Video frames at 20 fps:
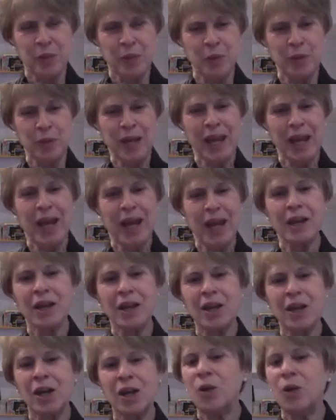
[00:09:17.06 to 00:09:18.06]
But we
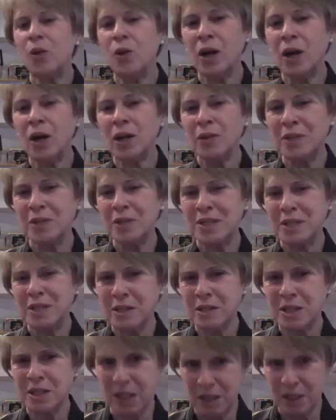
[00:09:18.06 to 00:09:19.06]
can't go on
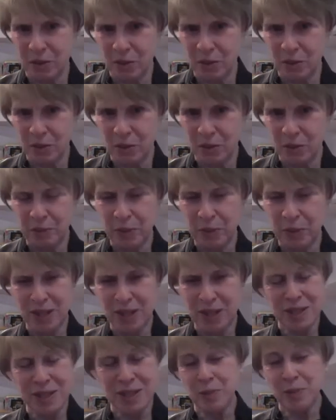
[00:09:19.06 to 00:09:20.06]
results alone,
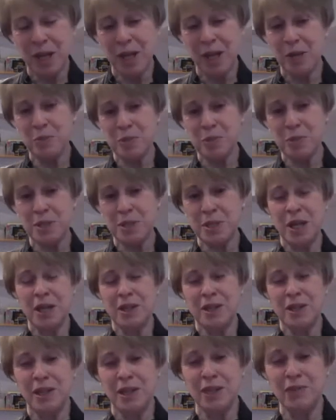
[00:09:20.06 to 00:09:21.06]
because sometimes,
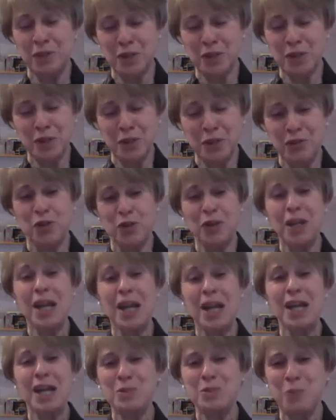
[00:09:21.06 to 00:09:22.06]
even if you're an
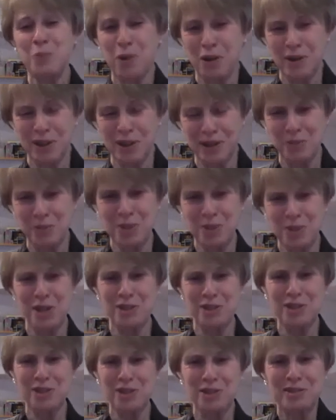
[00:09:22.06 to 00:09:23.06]
expert, the
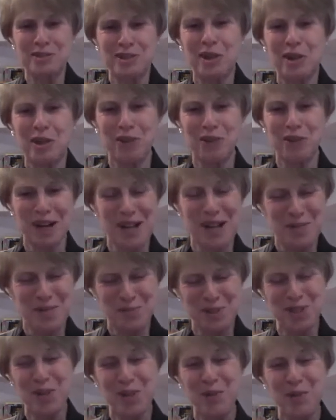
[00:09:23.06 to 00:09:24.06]
results don't
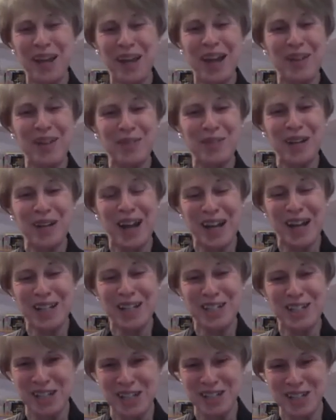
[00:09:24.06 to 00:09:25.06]
come. So we can't rely
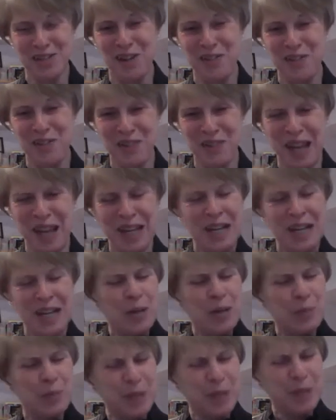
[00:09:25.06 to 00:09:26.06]
just on that.
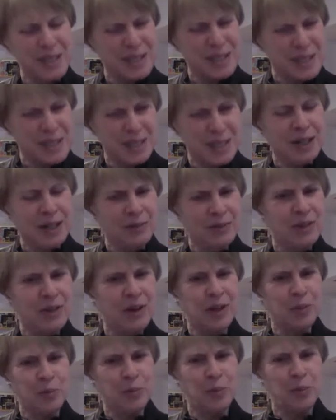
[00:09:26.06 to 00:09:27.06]
But it's still a
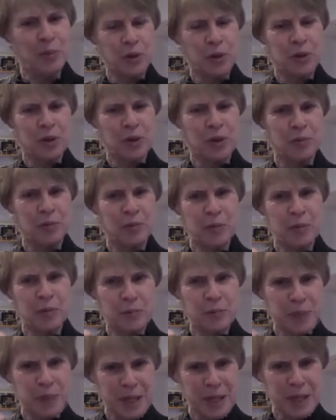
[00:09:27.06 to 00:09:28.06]
very important
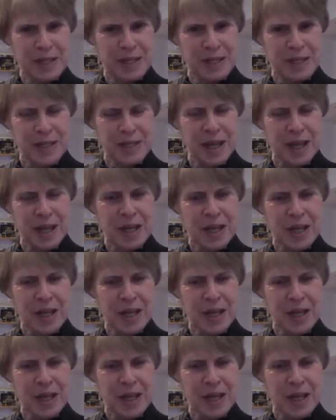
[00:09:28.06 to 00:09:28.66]
piece.